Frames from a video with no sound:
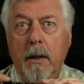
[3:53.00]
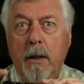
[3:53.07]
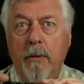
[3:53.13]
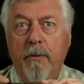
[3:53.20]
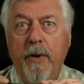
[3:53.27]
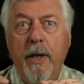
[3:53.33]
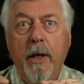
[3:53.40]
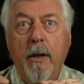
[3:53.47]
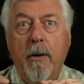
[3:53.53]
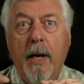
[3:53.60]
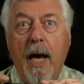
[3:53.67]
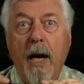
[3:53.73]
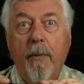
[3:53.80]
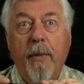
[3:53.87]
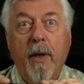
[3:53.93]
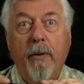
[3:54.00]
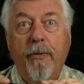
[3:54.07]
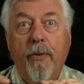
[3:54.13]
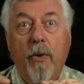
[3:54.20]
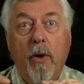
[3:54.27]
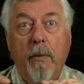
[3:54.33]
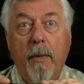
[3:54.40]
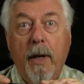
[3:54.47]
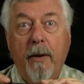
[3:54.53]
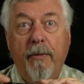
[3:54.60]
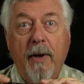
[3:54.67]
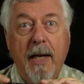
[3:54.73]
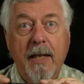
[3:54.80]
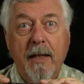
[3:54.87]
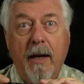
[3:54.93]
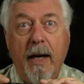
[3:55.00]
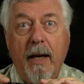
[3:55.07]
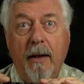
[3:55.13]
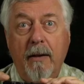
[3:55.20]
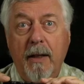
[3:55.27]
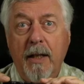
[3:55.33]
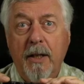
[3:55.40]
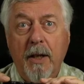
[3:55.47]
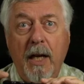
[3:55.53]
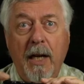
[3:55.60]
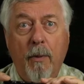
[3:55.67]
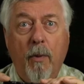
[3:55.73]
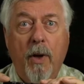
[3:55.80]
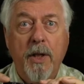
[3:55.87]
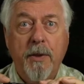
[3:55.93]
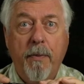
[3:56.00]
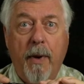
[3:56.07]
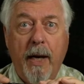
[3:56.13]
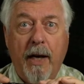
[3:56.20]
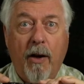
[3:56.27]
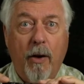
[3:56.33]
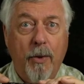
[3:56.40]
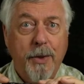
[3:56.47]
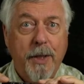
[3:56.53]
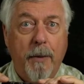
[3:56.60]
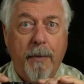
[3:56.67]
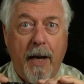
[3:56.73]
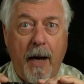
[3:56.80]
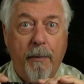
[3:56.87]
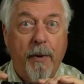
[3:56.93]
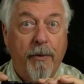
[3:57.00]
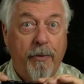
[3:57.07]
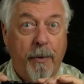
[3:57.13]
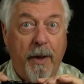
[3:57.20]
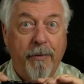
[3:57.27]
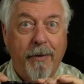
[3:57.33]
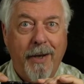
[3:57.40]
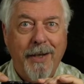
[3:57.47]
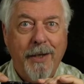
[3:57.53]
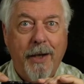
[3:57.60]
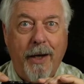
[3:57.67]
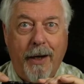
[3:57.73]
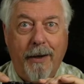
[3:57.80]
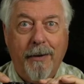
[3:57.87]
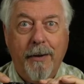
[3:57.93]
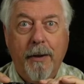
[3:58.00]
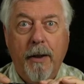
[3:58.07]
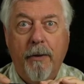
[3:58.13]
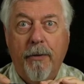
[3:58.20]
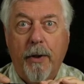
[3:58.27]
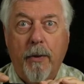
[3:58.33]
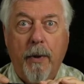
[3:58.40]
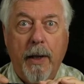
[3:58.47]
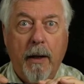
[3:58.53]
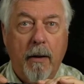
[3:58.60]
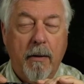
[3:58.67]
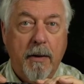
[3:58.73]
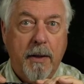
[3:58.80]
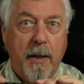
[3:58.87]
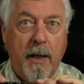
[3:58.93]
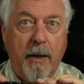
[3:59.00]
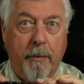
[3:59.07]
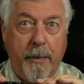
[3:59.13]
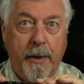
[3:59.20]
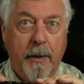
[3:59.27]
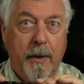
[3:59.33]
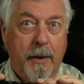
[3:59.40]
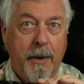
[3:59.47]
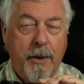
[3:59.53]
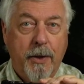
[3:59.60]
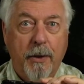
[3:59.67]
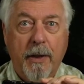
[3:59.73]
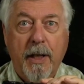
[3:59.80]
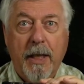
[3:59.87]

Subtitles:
video camera for my fly tying. It was my close-up camera for my fly tying for quite a long time. So that